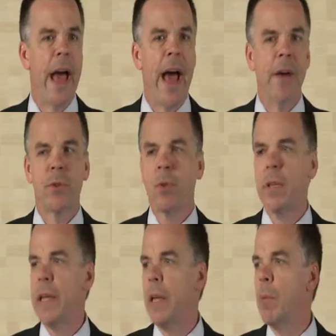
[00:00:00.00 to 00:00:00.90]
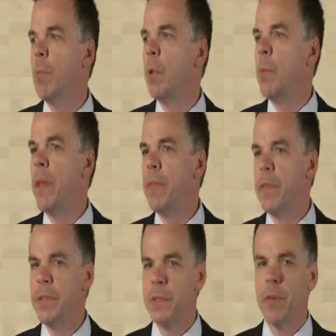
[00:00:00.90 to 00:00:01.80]
to actually implement
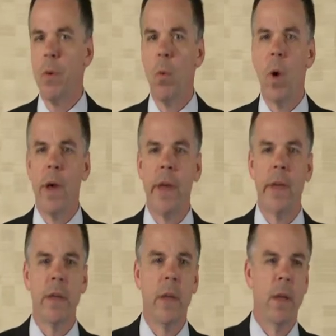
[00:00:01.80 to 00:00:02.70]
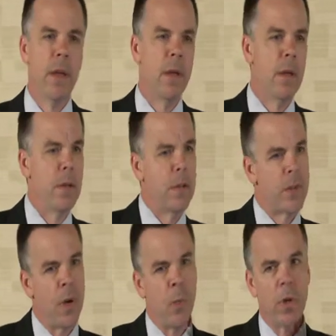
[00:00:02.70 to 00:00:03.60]
this in the way
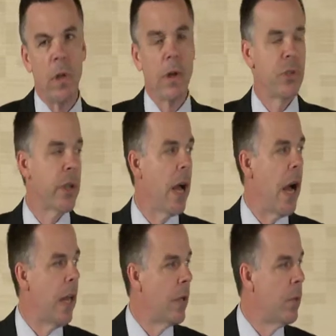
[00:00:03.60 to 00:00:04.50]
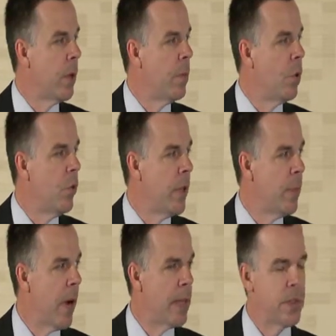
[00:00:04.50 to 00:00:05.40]
someone launching a Hollywood
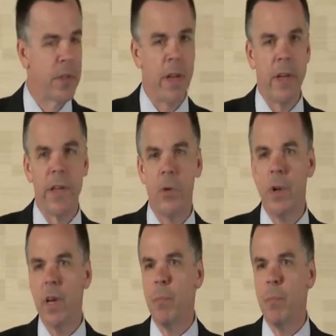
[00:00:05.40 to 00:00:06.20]
movie might say you had